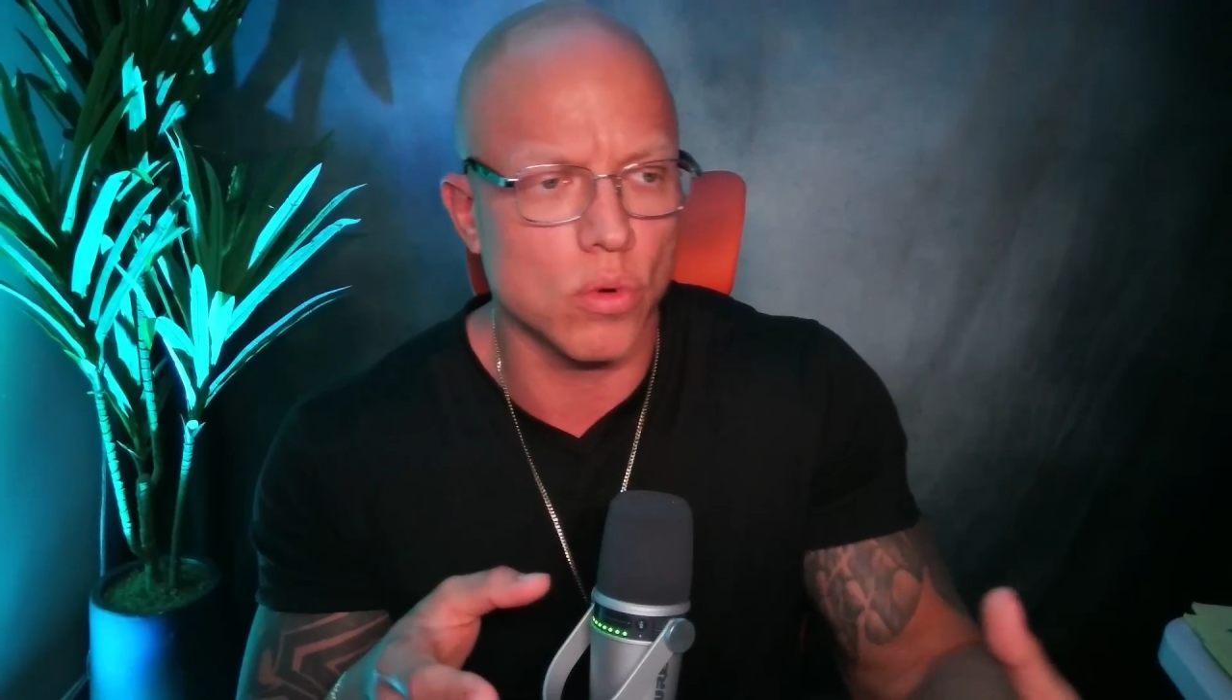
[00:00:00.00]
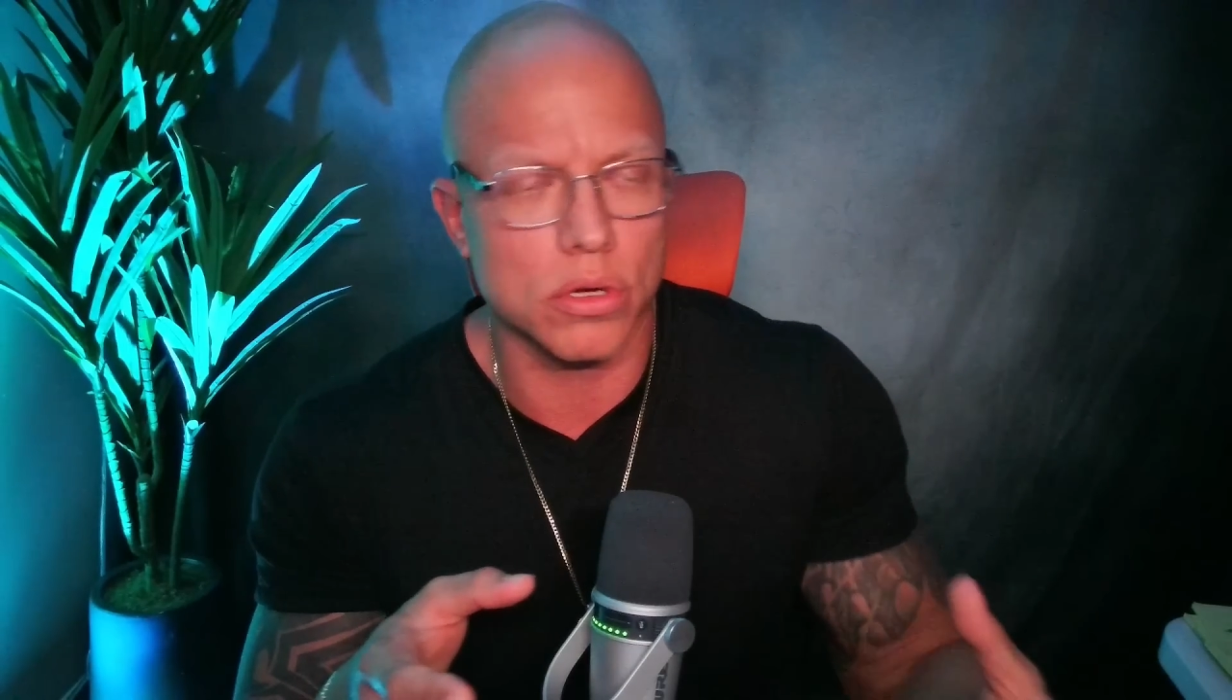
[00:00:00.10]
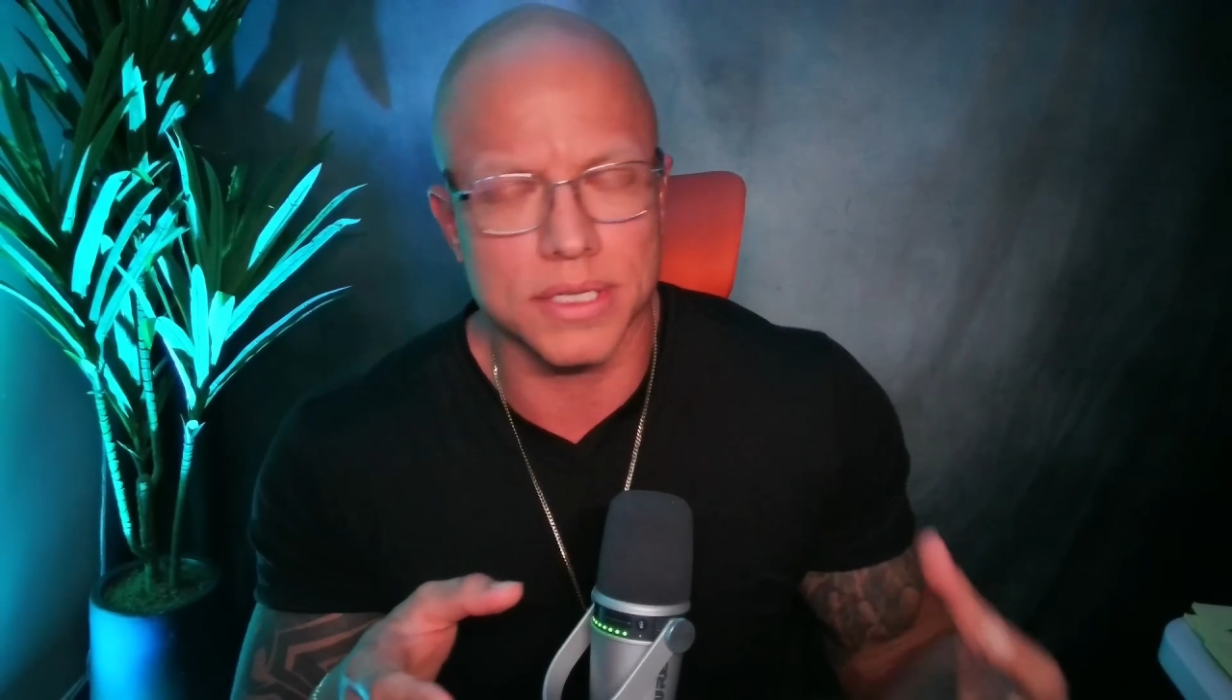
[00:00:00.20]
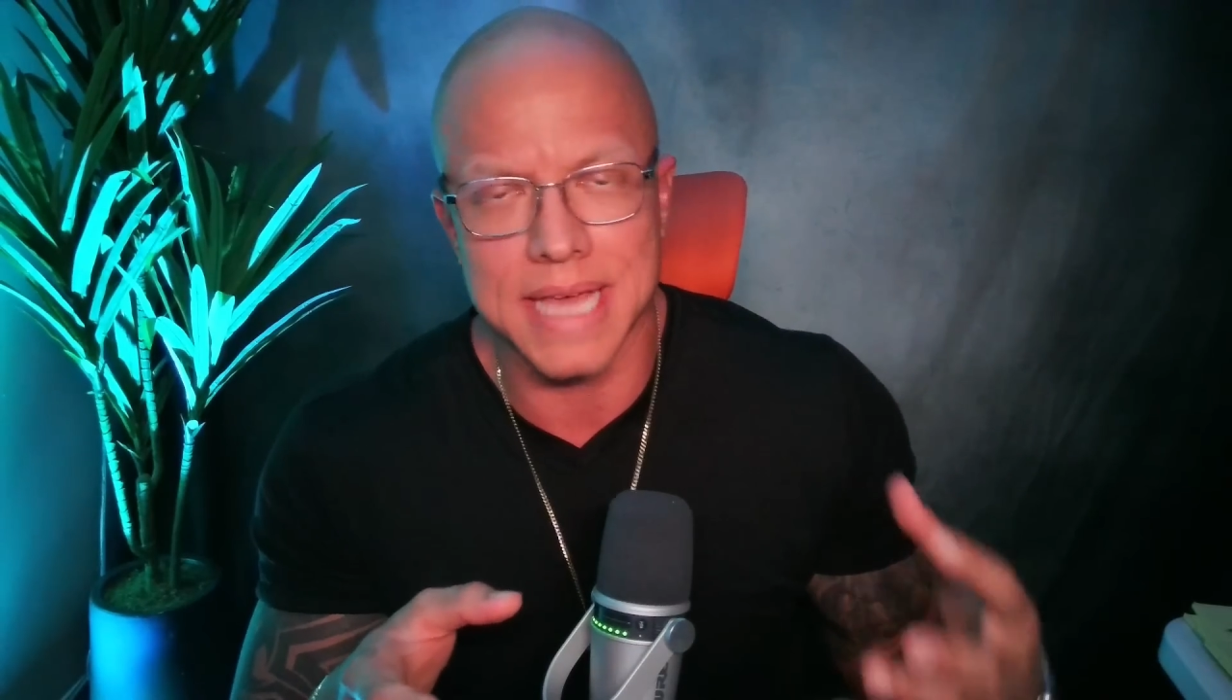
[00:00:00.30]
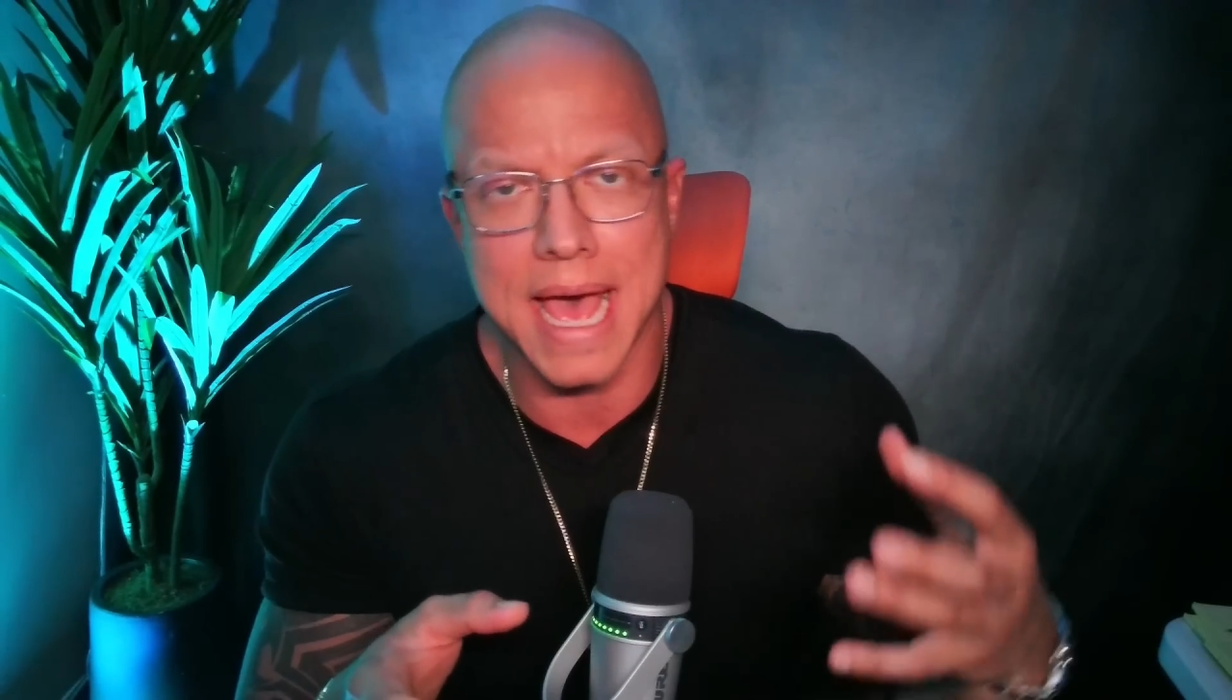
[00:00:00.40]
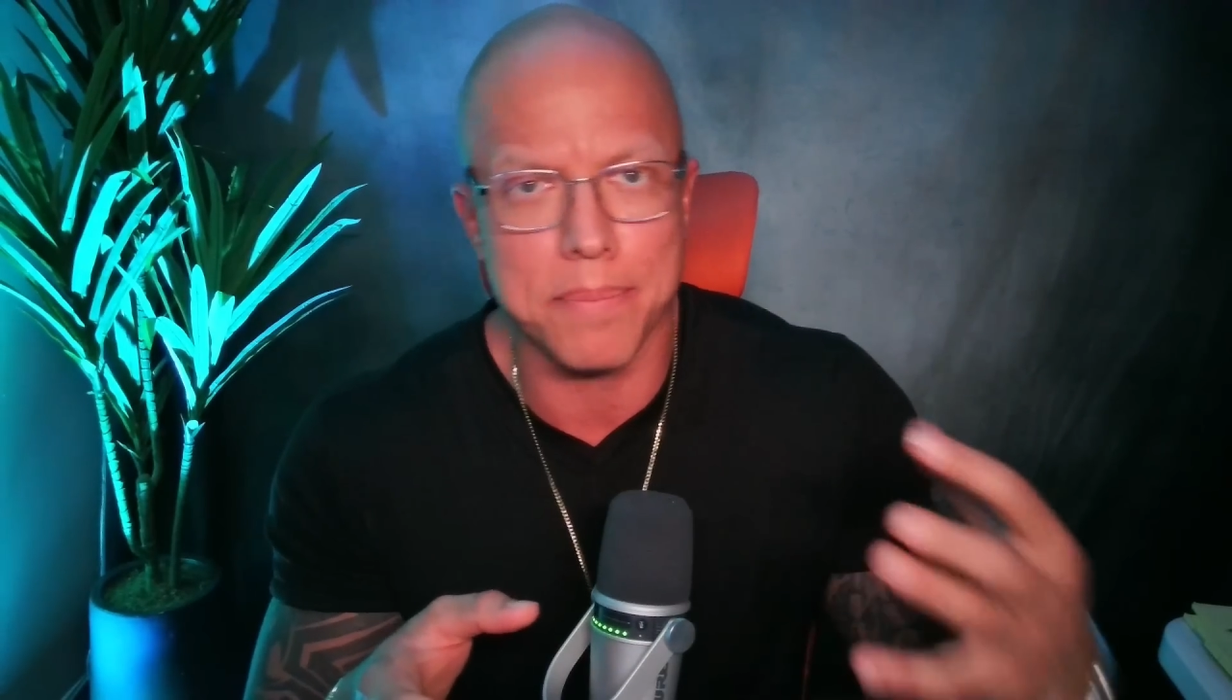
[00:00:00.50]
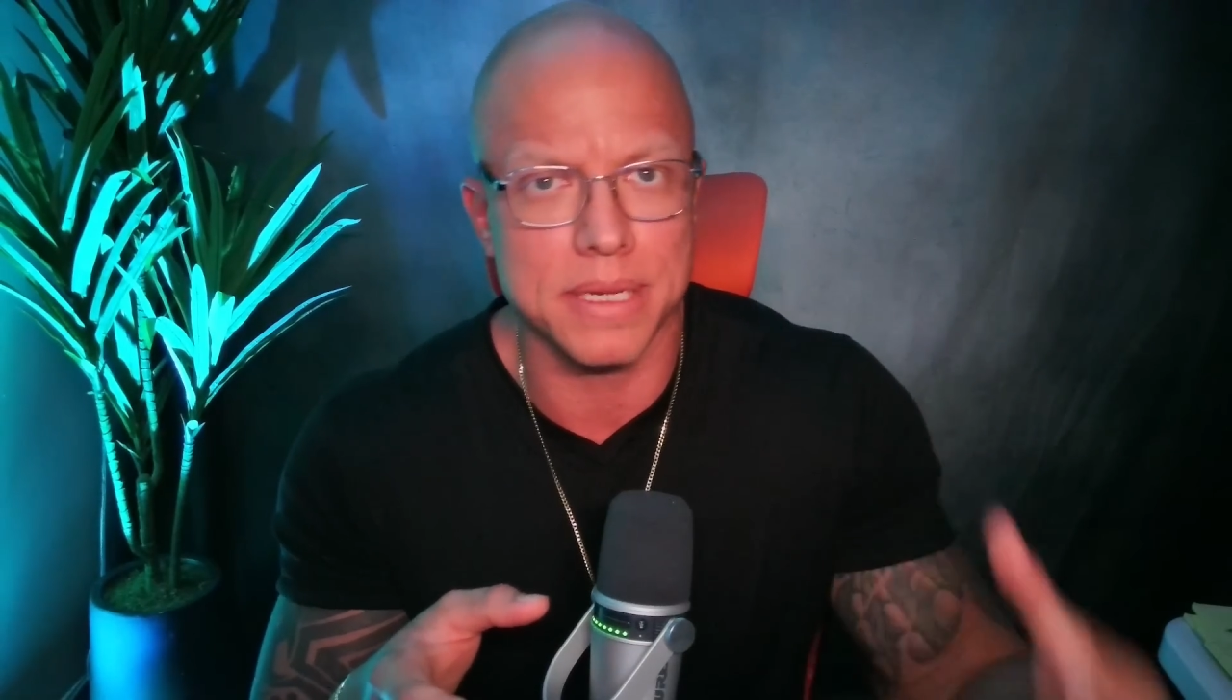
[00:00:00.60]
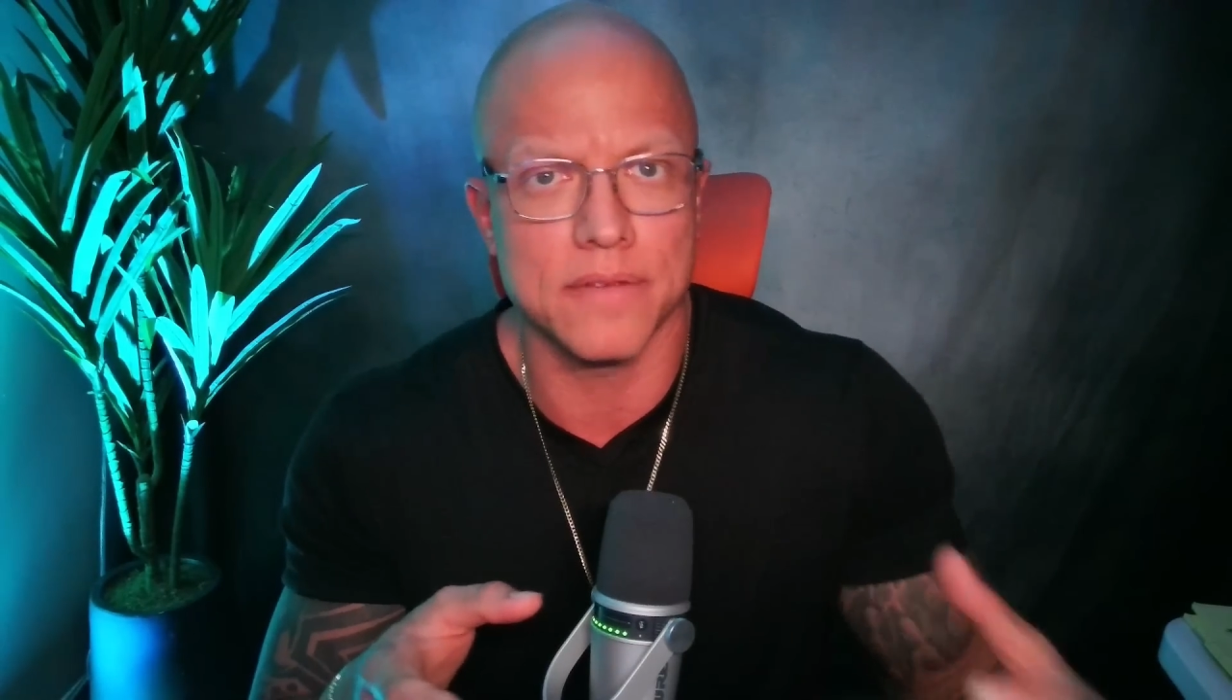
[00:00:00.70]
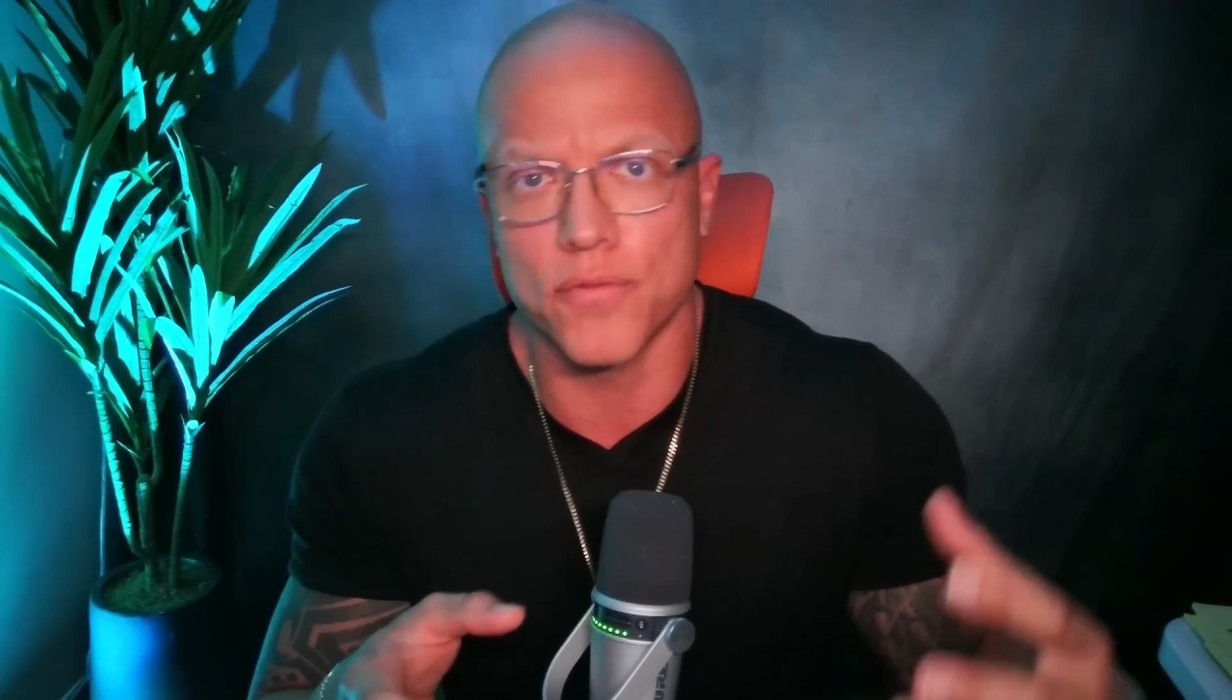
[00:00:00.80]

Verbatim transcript: world is happening